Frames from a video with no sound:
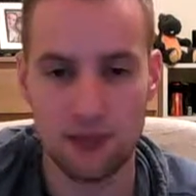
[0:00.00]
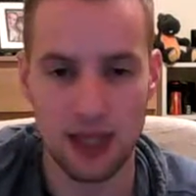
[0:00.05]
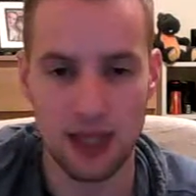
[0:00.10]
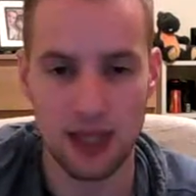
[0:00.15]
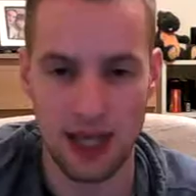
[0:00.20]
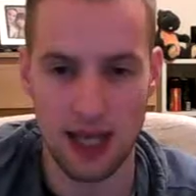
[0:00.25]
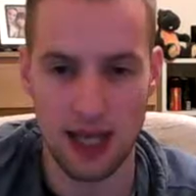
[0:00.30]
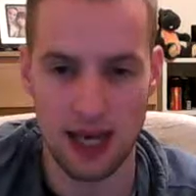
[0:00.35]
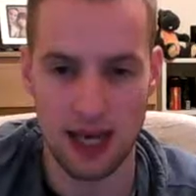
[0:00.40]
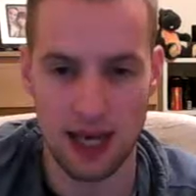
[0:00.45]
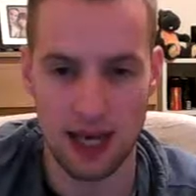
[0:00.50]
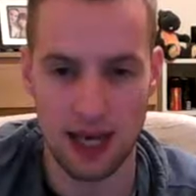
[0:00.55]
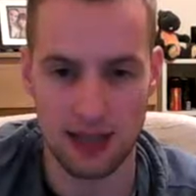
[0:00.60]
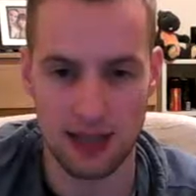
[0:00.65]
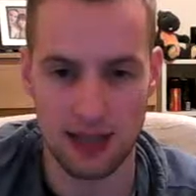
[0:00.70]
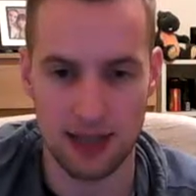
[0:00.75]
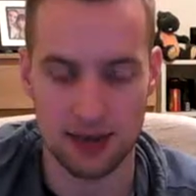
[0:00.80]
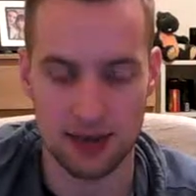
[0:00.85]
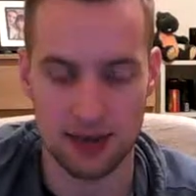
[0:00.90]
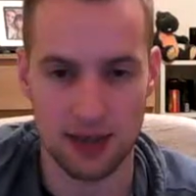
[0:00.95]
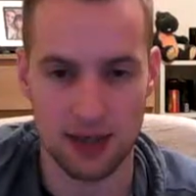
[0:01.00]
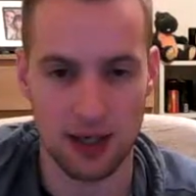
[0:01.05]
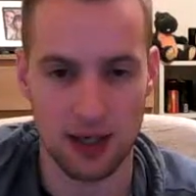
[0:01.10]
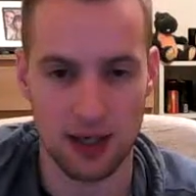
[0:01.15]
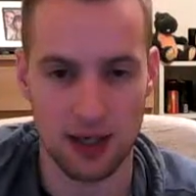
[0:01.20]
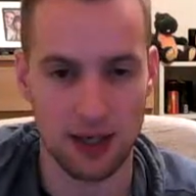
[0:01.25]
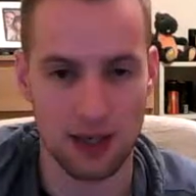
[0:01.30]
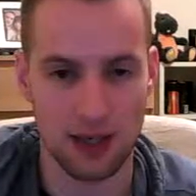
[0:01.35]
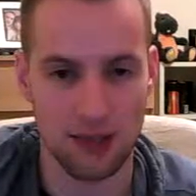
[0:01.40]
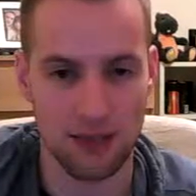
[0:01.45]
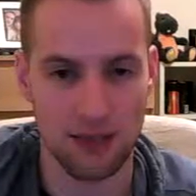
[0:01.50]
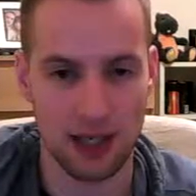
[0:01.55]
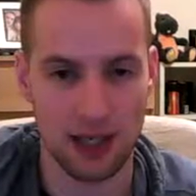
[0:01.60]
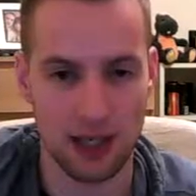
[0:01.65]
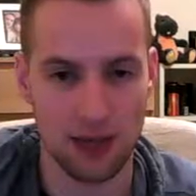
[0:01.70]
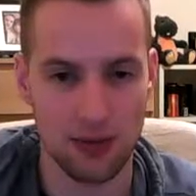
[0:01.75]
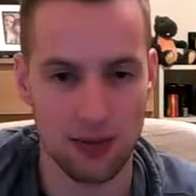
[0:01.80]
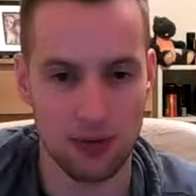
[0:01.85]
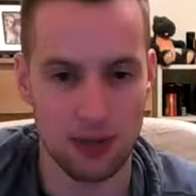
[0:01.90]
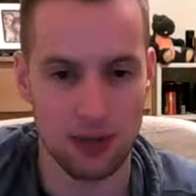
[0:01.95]
and I am now
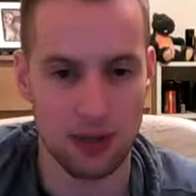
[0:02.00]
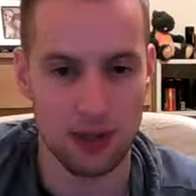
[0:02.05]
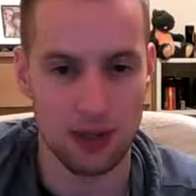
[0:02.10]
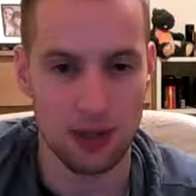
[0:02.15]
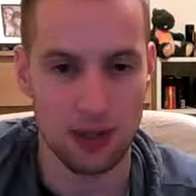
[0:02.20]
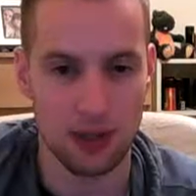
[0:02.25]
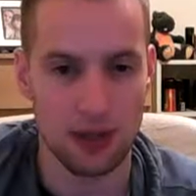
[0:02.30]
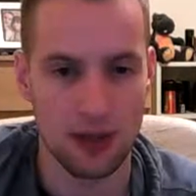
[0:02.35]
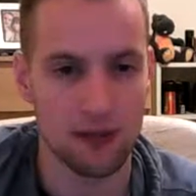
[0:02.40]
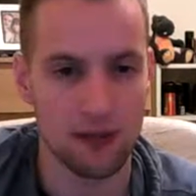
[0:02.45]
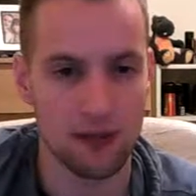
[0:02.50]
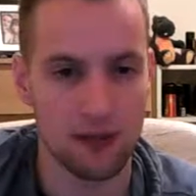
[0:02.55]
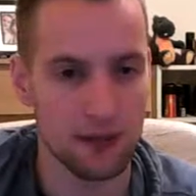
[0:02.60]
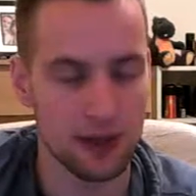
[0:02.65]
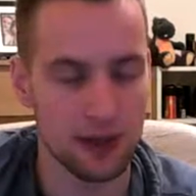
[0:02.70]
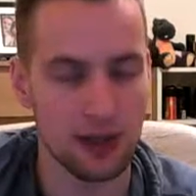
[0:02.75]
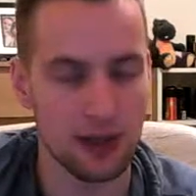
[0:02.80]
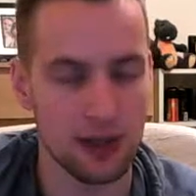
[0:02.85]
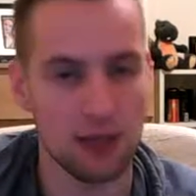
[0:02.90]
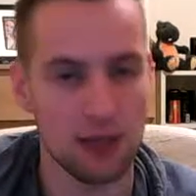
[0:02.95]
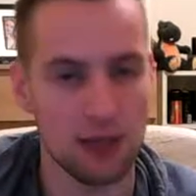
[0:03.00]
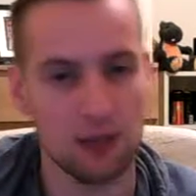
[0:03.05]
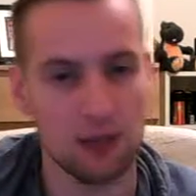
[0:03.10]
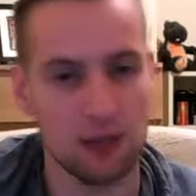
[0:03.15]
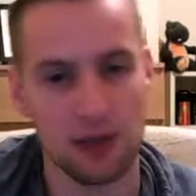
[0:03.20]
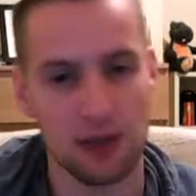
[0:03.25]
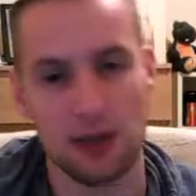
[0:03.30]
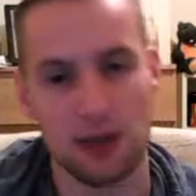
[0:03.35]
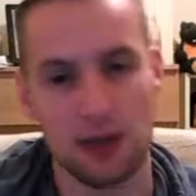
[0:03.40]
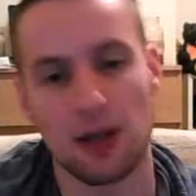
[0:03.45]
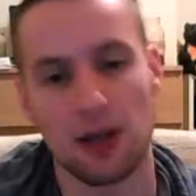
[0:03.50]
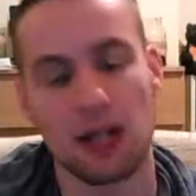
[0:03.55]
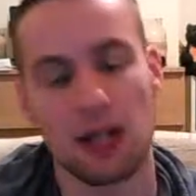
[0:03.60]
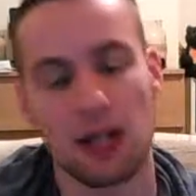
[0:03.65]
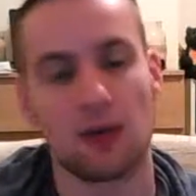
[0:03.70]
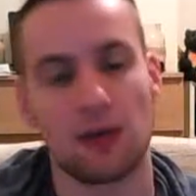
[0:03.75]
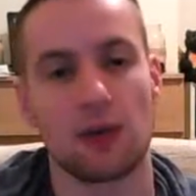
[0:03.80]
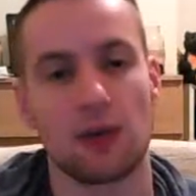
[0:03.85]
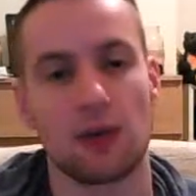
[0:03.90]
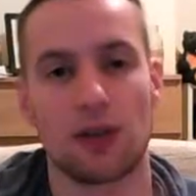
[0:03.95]
3-0 up, and I've
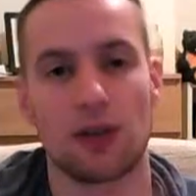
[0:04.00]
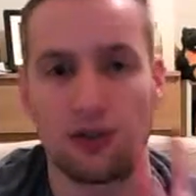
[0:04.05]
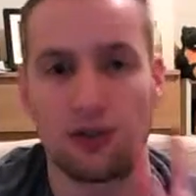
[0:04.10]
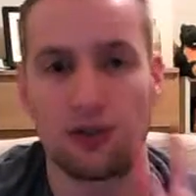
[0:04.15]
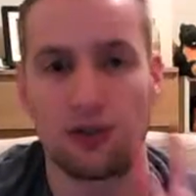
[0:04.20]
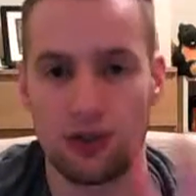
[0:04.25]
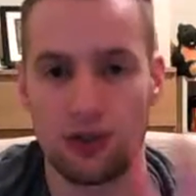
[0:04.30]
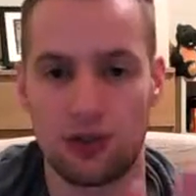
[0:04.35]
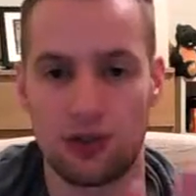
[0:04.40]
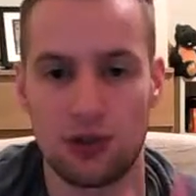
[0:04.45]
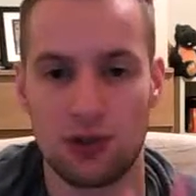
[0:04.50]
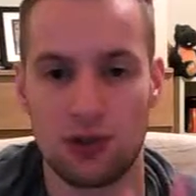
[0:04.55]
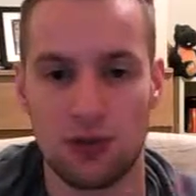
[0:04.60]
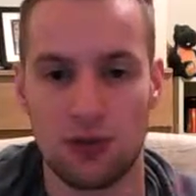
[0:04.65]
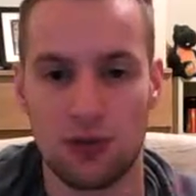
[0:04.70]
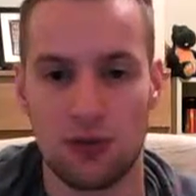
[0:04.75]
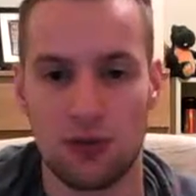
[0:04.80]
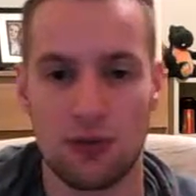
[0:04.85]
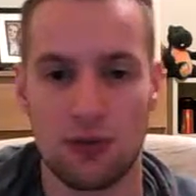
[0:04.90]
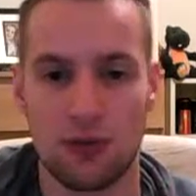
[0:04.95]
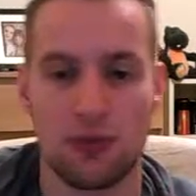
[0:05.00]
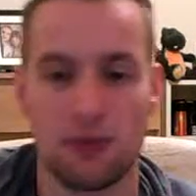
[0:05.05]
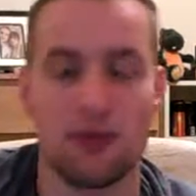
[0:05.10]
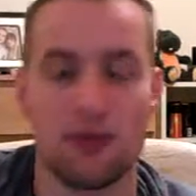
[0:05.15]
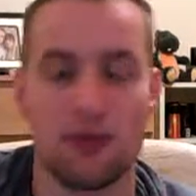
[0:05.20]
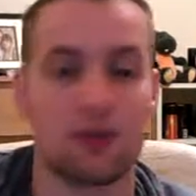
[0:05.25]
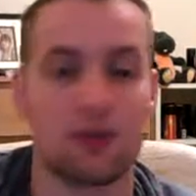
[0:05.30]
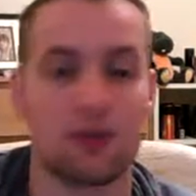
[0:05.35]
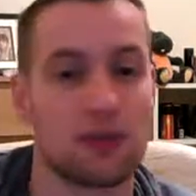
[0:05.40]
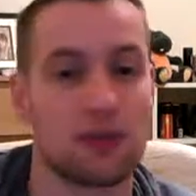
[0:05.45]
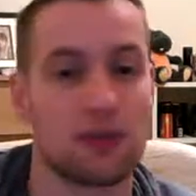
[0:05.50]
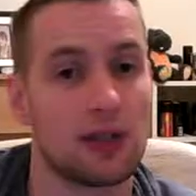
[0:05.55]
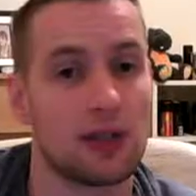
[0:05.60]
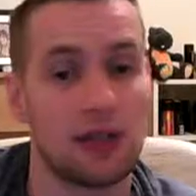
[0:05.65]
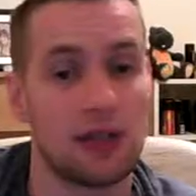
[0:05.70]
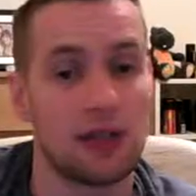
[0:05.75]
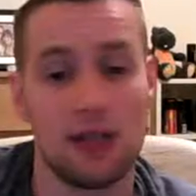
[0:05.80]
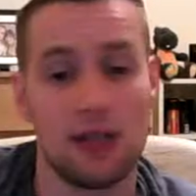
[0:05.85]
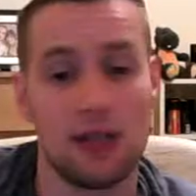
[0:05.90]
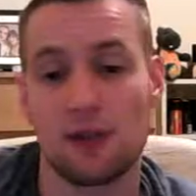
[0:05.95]
won 2 periods. So
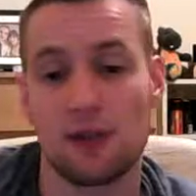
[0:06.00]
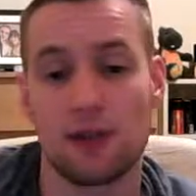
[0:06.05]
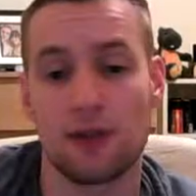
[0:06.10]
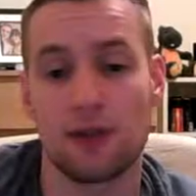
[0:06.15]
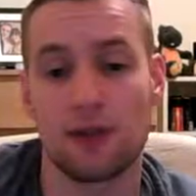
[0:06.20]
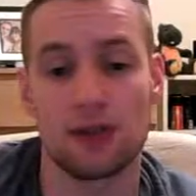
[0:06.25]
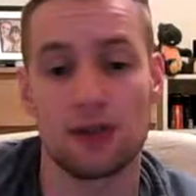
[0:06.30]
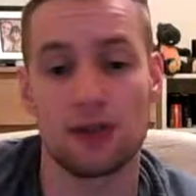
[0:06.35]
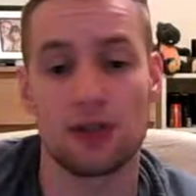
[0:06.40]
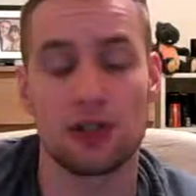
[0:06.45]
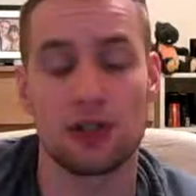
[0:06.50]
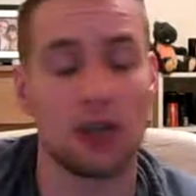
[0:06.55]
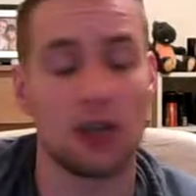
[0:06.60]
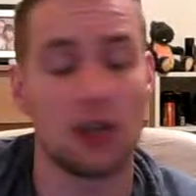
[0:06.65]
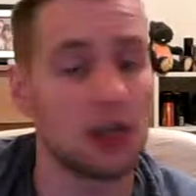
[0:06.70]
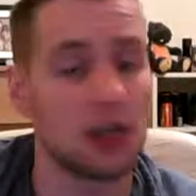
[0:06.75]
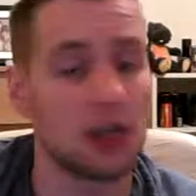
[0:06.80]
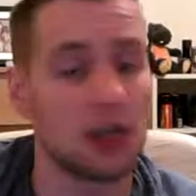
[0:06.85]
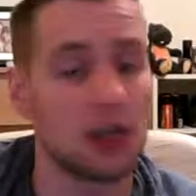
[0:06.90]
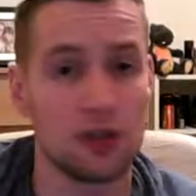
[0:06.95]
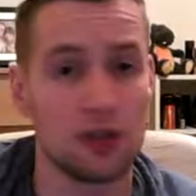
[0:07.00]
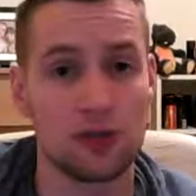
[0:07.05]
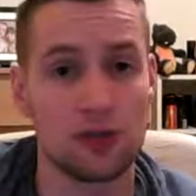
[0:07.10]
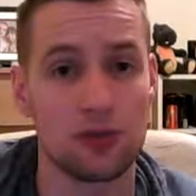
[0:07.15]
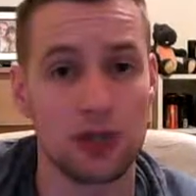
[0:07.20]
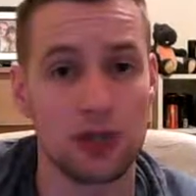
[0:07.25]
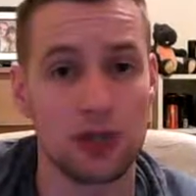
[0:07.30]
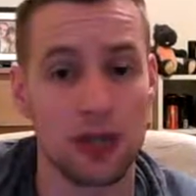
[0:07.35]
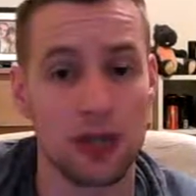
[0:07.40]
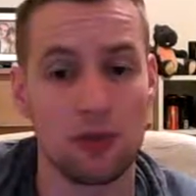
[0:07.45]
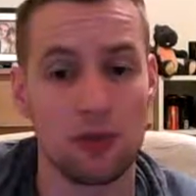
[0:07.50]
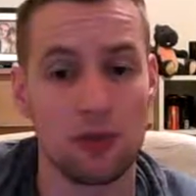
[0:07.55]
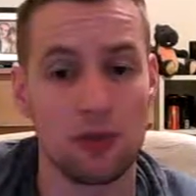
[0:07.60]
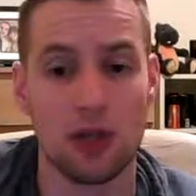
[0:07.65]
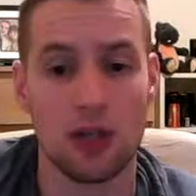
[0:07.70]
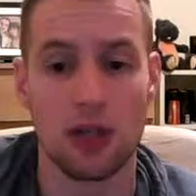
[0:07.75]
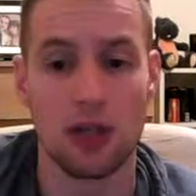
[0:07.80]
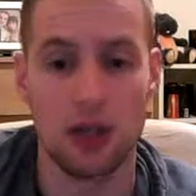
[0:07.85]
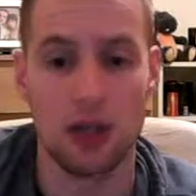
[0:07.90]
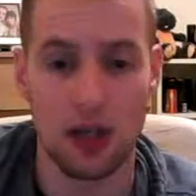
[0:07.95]
even if I lose this, I can't lose the game.
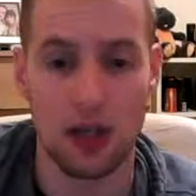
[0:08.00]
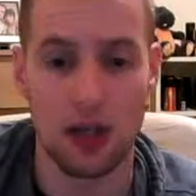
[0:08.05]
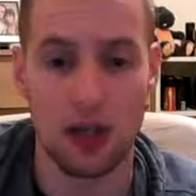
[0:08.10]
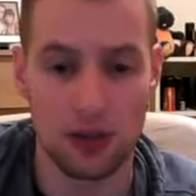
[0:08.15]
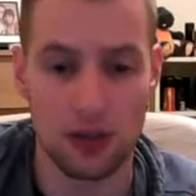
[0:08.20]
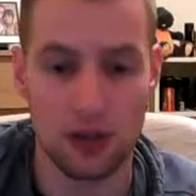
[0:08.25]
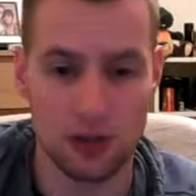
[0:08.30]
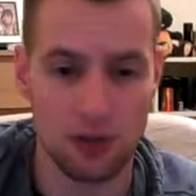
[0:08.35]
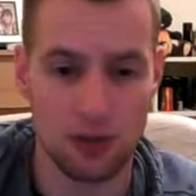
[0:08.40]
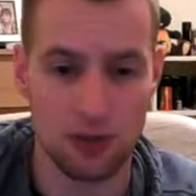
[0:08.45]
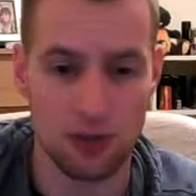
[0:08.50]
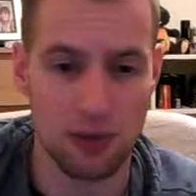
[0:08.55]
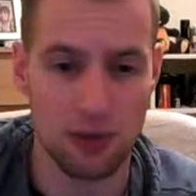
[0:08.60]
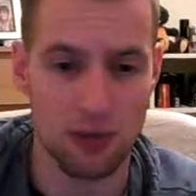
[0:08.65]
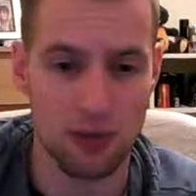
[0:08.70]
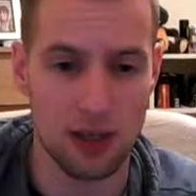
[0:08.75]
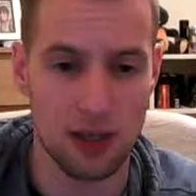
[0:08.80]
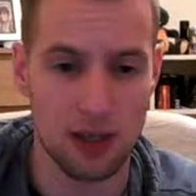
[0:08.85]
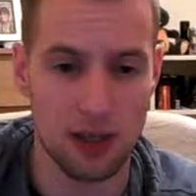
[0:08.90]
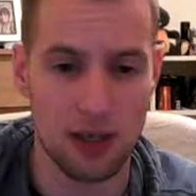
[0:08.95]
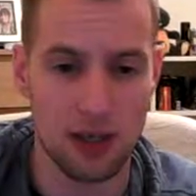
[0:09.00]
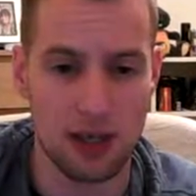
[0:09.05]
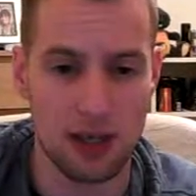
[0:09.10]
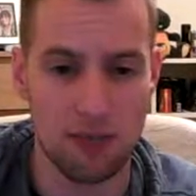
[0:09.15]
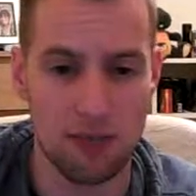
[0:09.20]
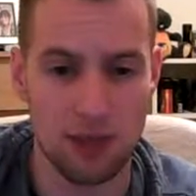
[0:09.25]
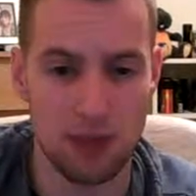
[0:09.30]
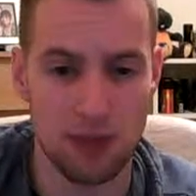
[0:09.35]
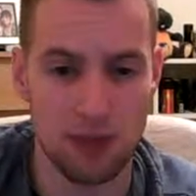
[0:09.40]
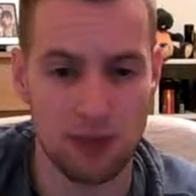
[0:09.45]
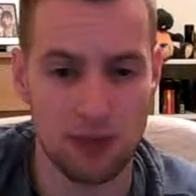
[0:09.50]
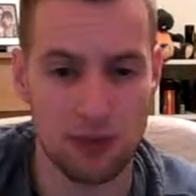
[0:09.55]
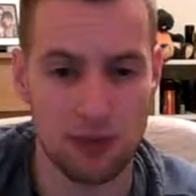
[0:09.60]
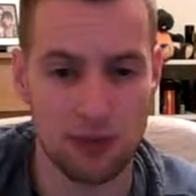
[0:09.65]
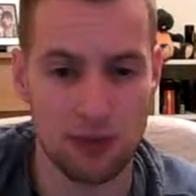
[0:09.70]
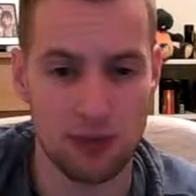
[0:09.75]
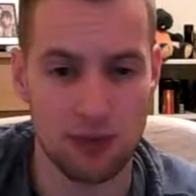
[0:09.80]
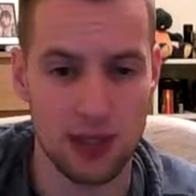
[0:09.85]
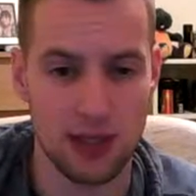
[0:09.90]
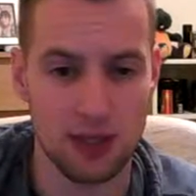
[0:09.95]
I'm going to still pick my best 2
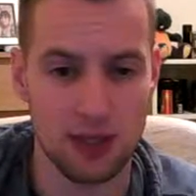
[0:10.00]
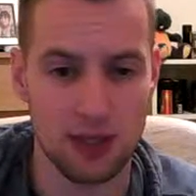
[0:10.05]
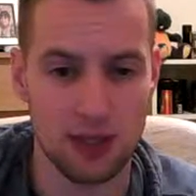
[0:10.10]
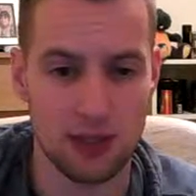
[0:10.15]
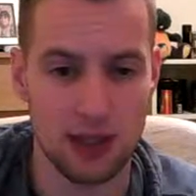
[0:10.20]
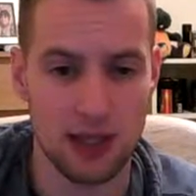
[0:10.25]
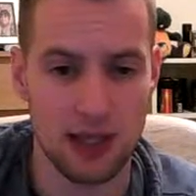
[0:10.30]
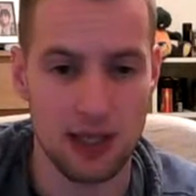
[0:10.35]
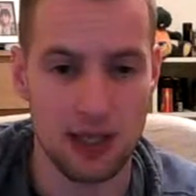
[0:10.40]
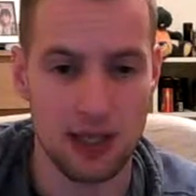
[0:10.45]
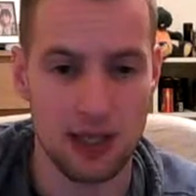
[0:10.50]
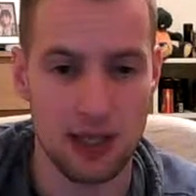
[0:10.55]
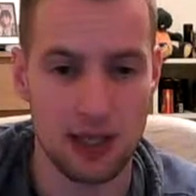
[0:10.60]
players here